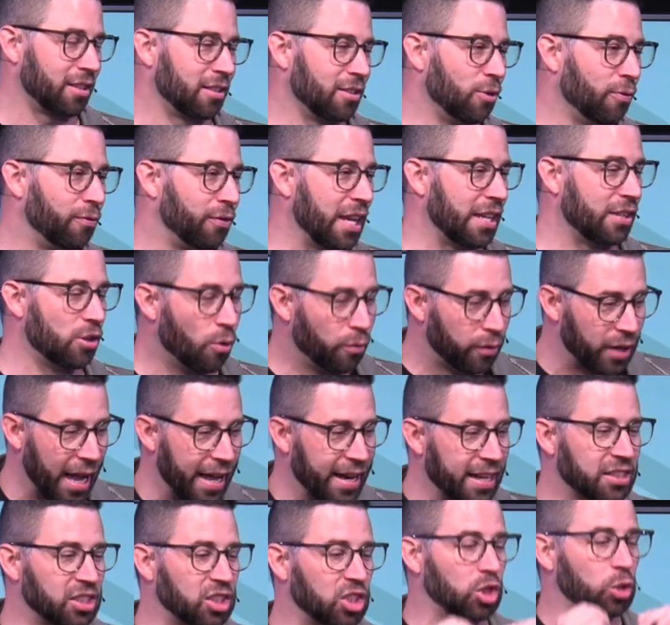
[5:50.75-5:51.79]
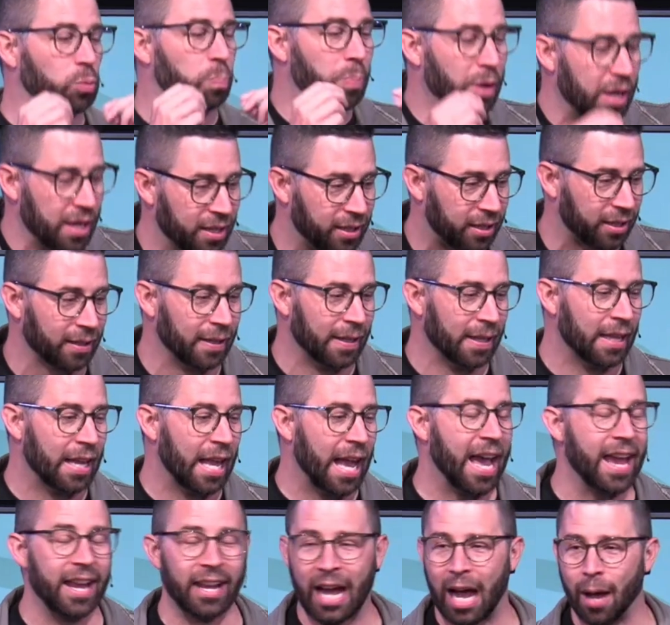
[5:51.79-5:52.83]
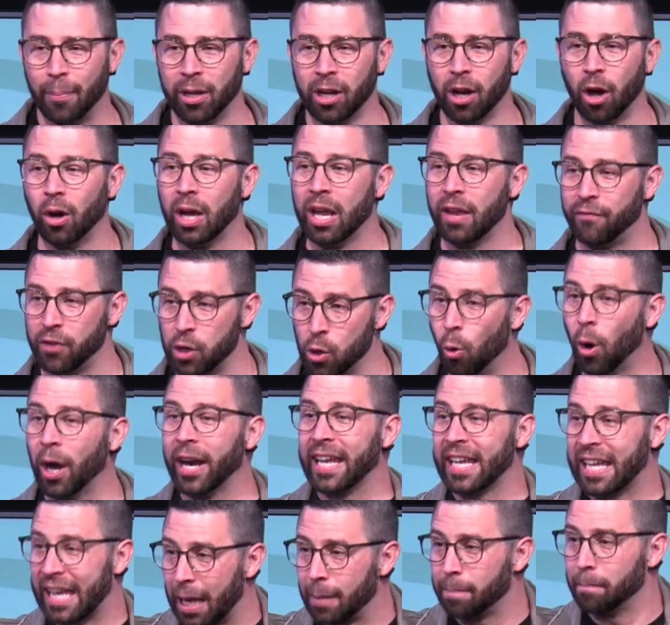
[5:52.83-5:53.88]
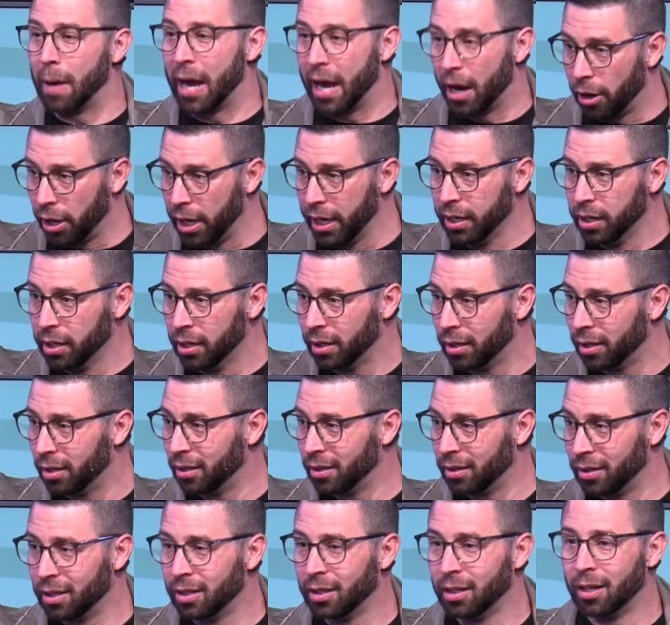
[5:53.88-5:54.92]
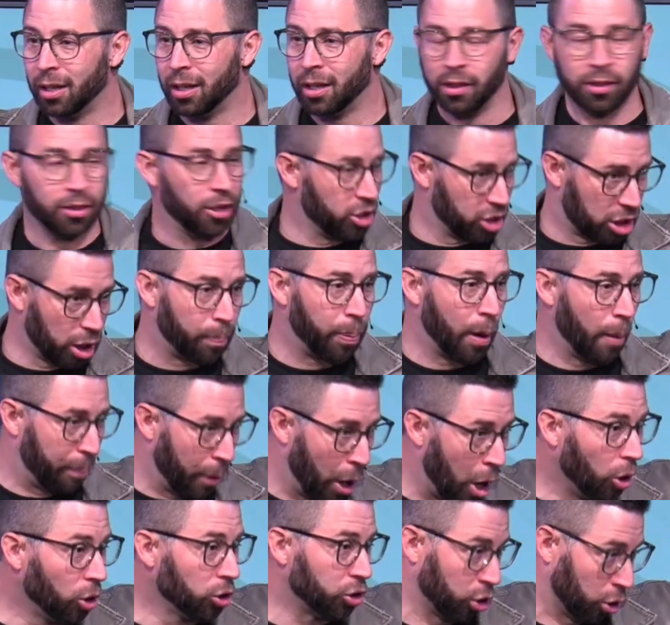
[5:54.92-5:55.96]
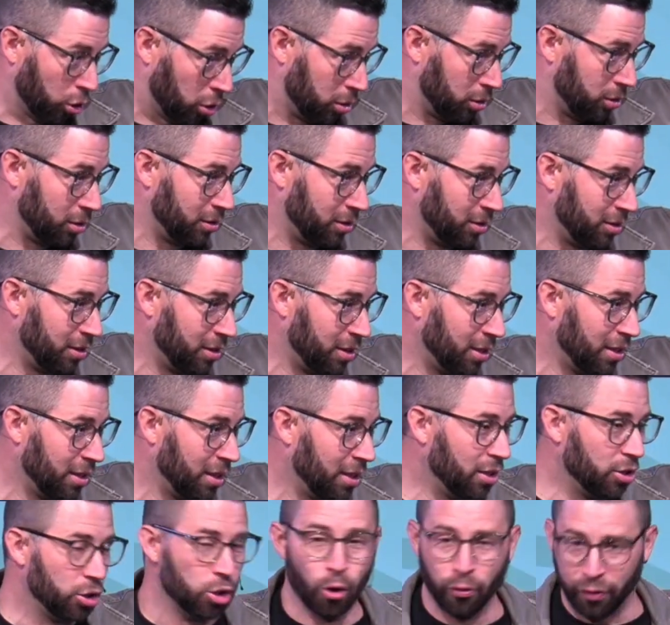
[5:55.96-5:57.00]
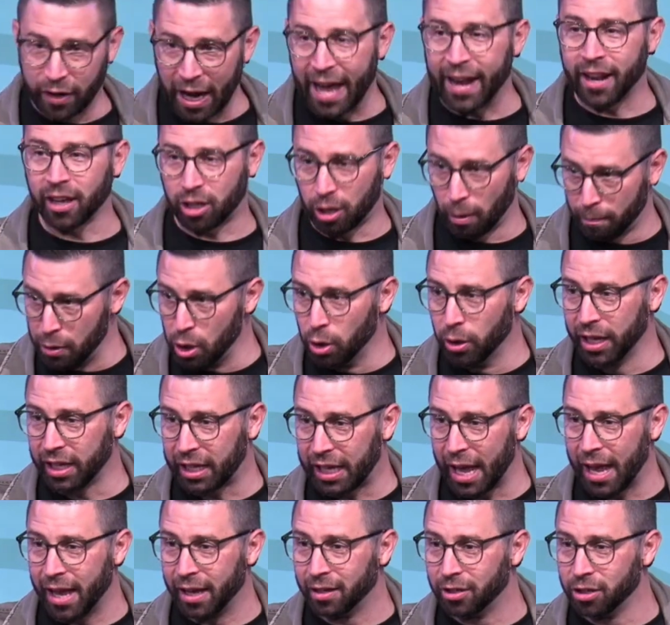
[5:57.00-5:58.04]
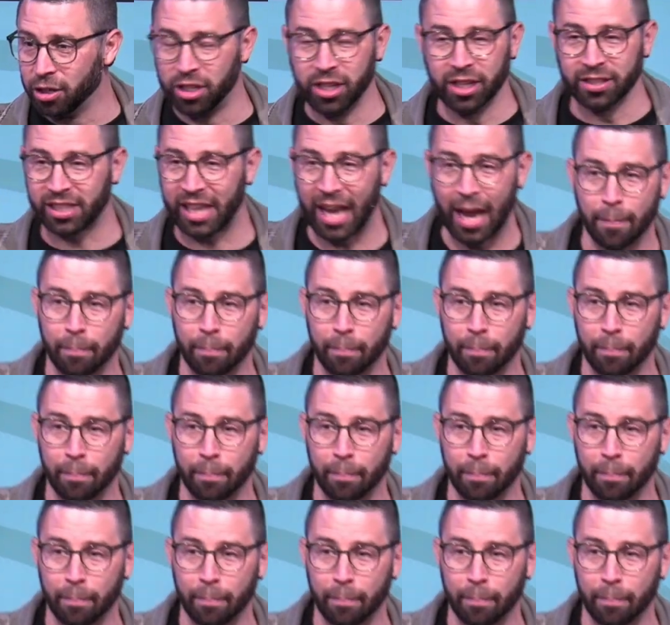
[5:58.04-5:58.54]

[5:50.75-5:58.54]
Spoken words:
you've got to speak. Hey, how many know if you want to get married, there's a proposal. You've got to communicate. You just can't